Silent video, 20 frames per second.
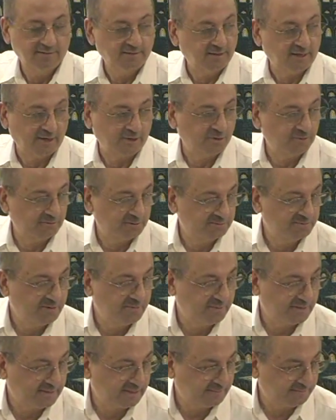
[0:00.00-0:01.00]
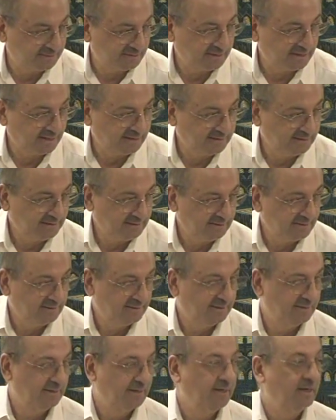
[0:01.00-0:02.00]
Are you with me, brother Abdul Qadir?
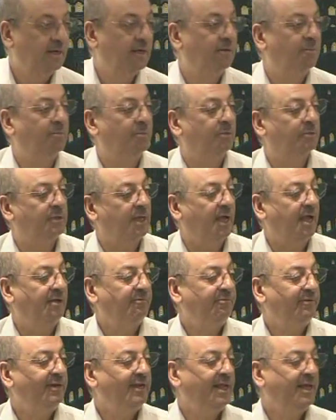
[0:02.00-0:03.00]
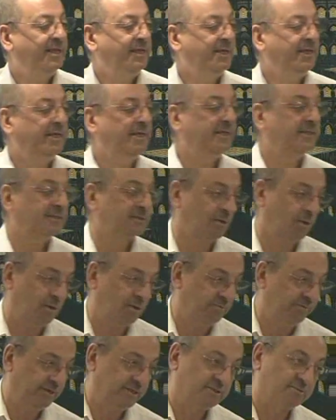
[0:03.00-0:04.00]
Mudaf ilayhi is
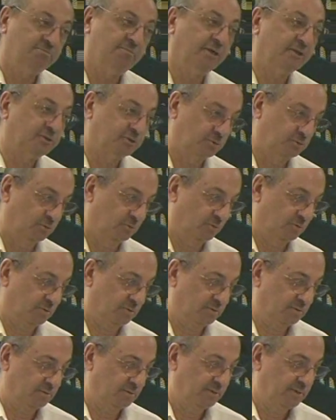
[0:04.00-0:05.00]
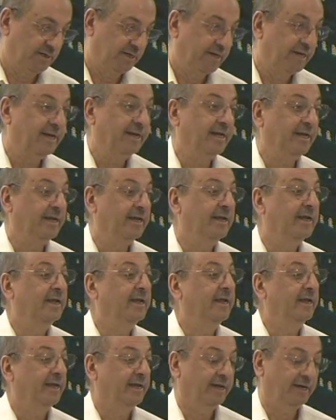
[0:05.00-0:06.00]
always majroor.
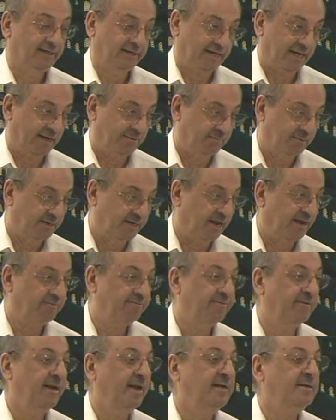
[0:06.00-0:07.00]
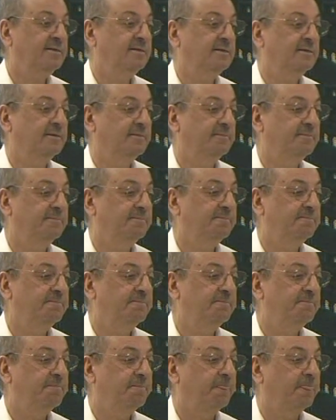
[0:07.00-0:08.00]
It can be definite
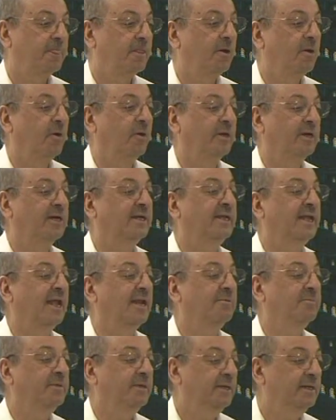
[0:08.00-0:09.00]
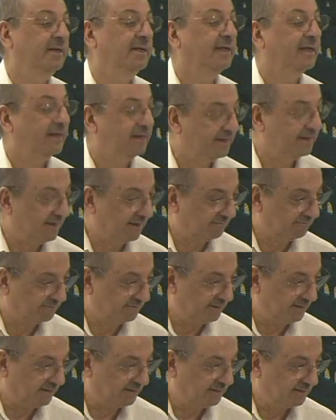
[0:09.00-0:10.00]
or it can be
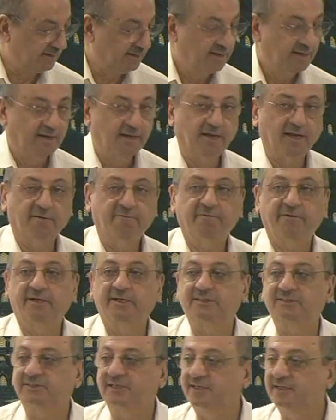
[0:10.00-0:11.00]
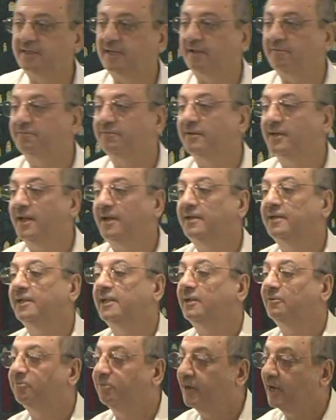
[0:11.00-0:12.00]
indefinite. If it is indefinite,
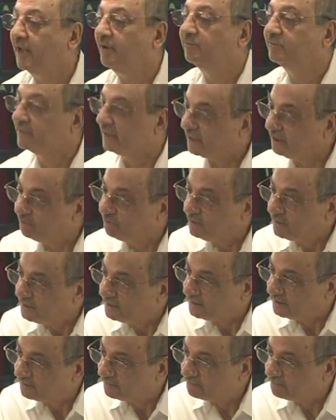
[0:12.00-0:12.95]
it will have tanween.